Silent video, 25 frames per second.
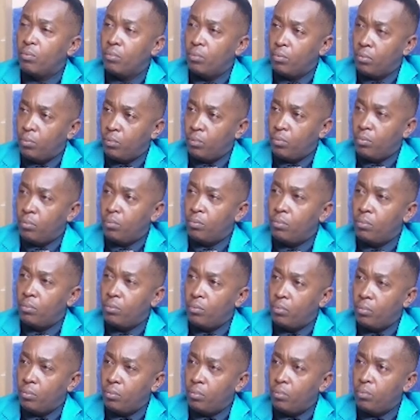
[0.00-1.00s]

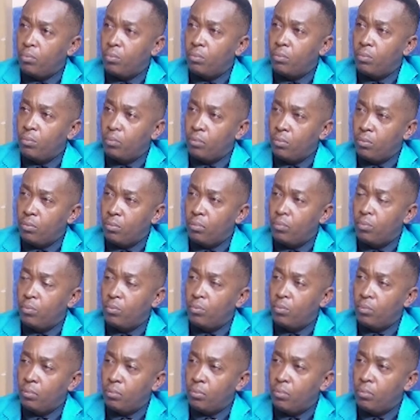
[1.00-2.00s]

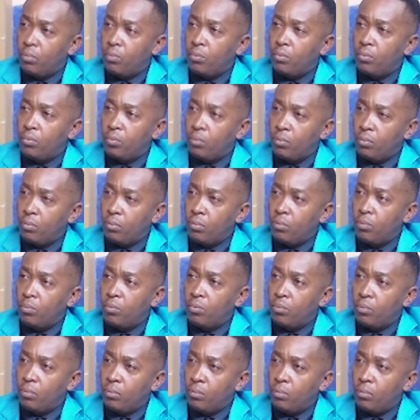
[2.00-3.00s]

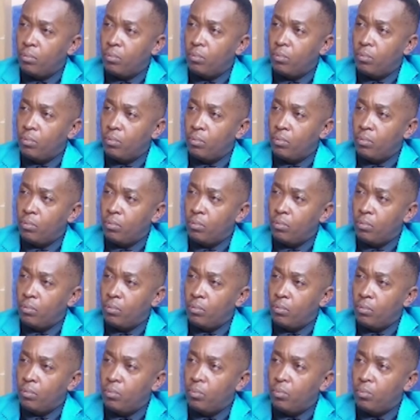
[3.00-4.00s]

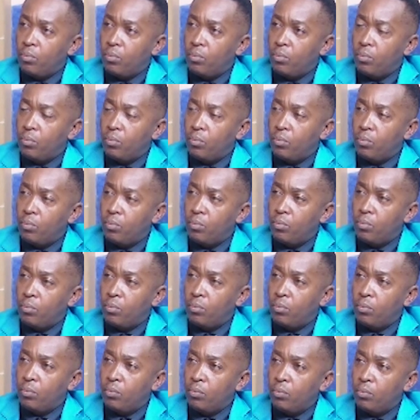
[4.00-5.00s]

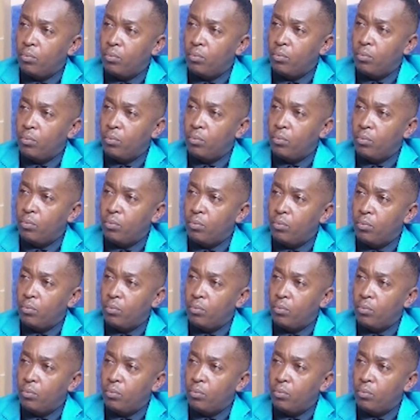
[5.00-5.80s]
This person isn't speaking.